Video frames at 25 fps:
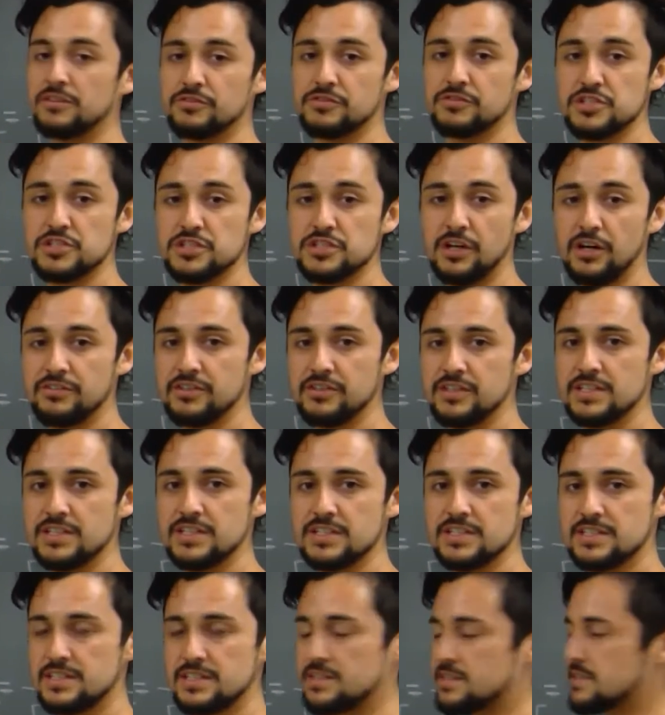of solvent
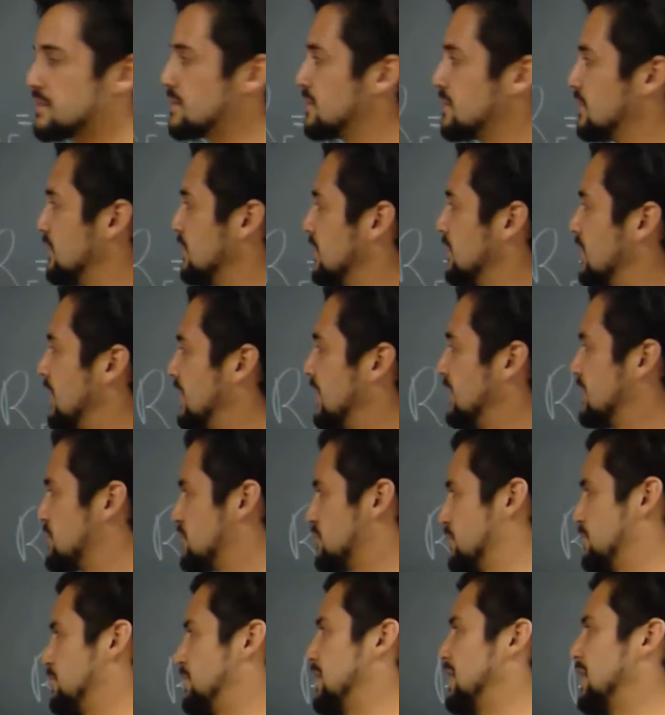distance. And this
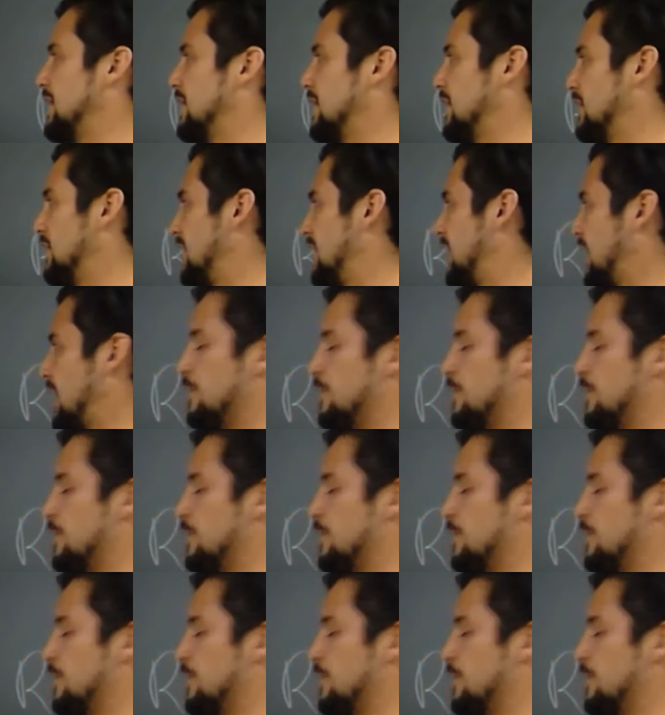would be like